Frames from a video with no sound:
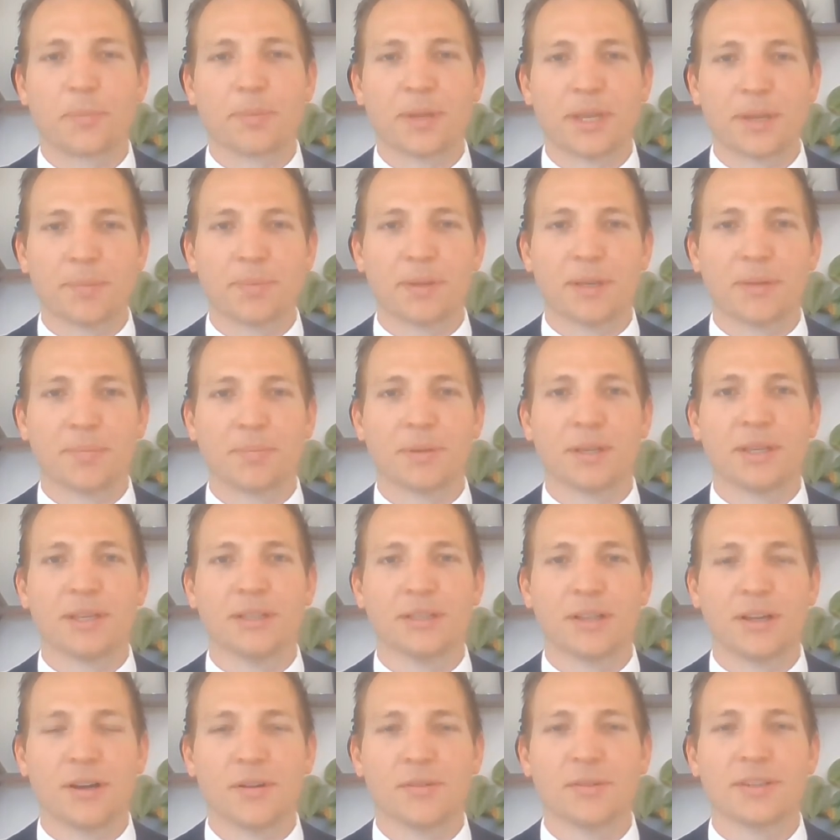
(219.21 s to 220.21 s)
a
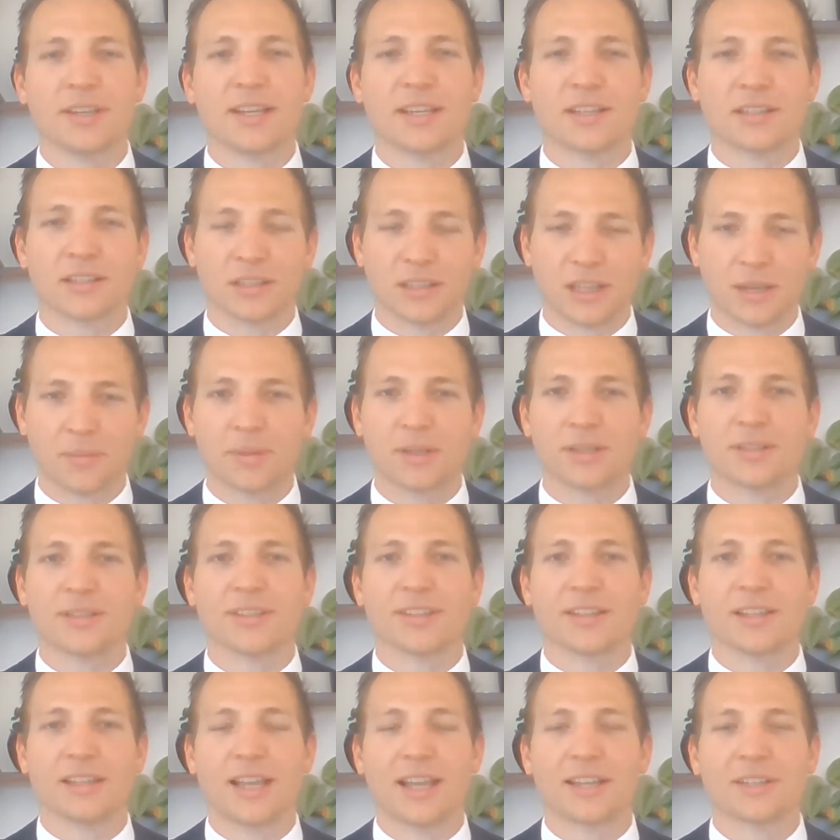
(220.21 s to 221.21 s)
PPP loan is limited
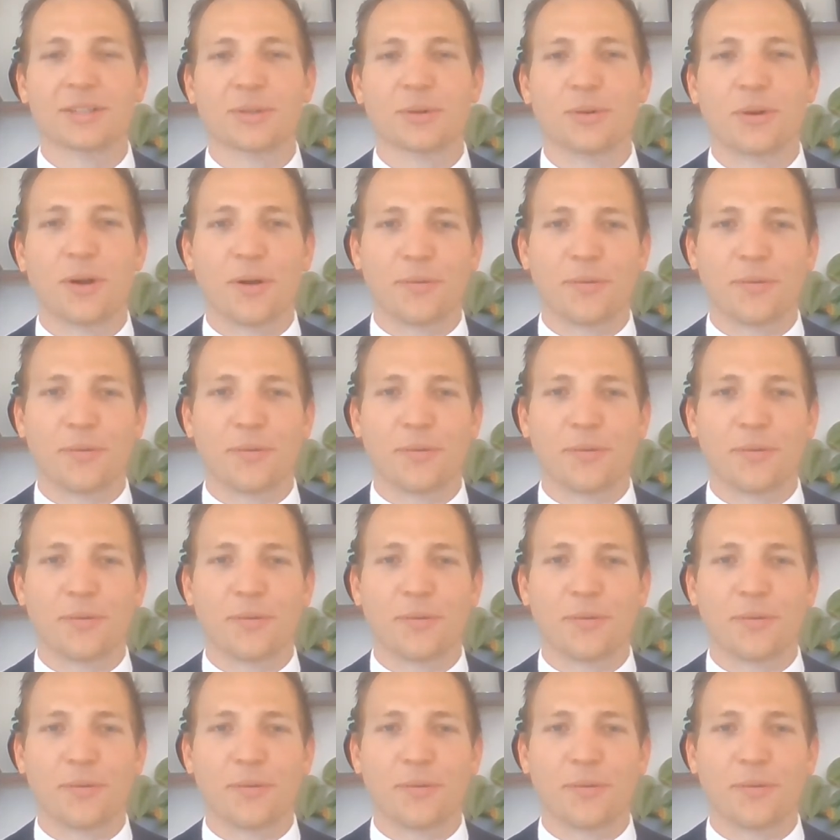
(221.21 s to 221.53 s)
to the lesser